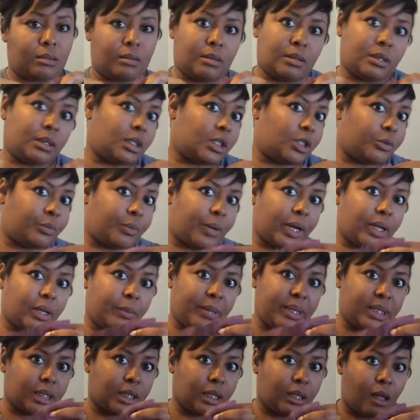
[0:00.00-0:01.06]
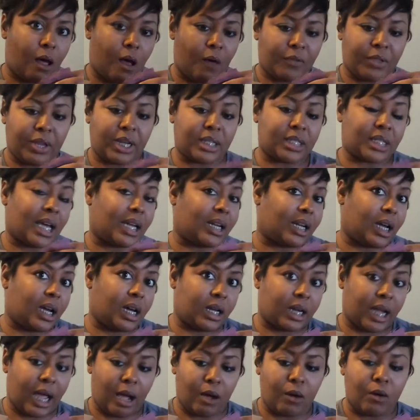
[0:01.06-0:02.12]
It's just a regular piece of cloth that I just kind of
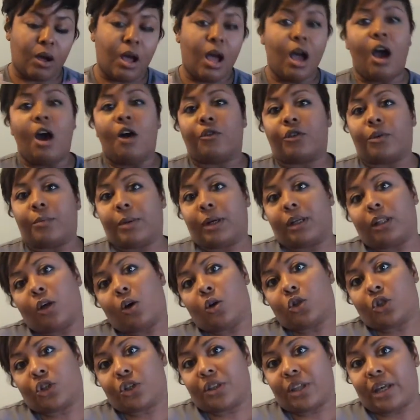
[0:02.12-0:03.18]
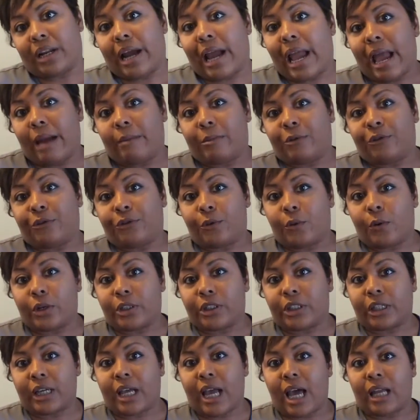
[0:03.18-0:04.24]
cut out from a closure that I had before
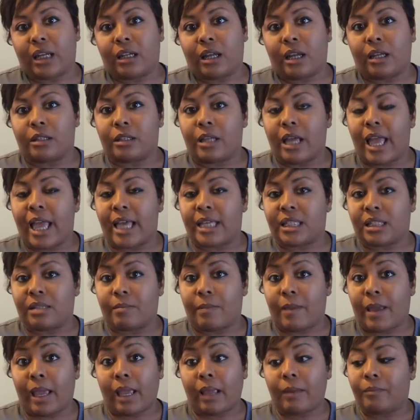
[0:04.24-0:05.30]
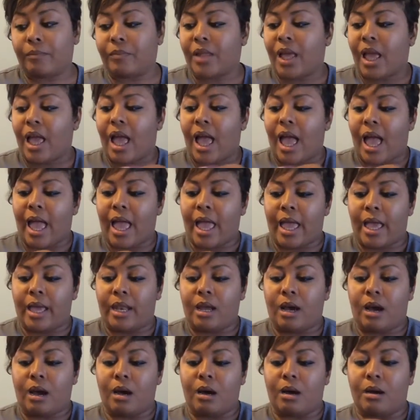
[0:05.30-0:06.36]
to kind of estimate, and
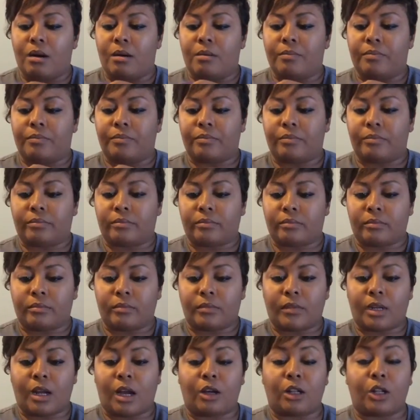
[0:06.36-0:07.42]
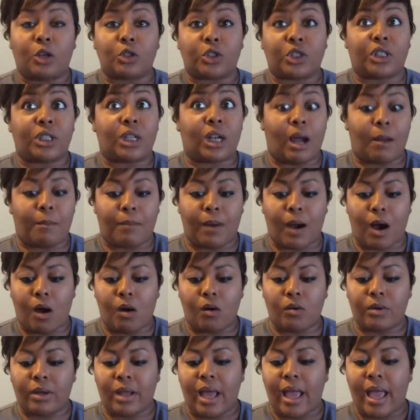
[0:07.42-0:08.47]
the closure that I
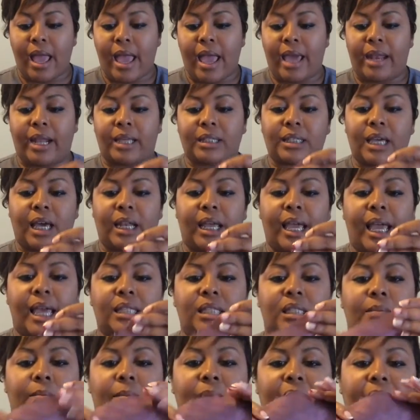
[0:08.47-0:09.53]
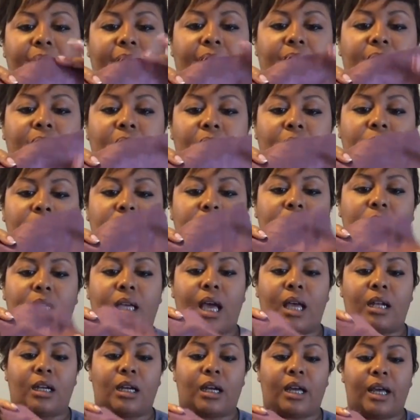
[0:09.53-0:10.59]
bought, and I just kind of estimate, and I just
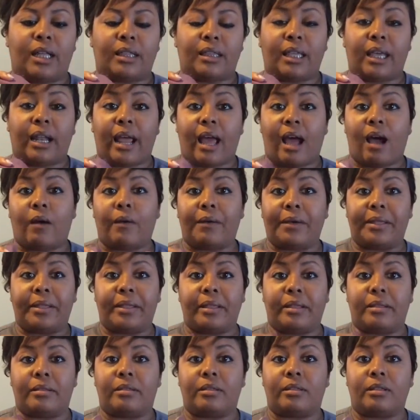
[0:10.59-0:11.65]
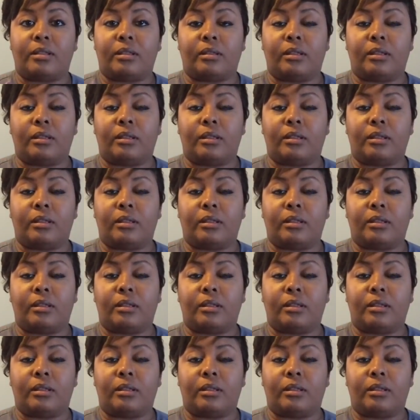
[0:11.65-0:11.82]
kind of cut that out, and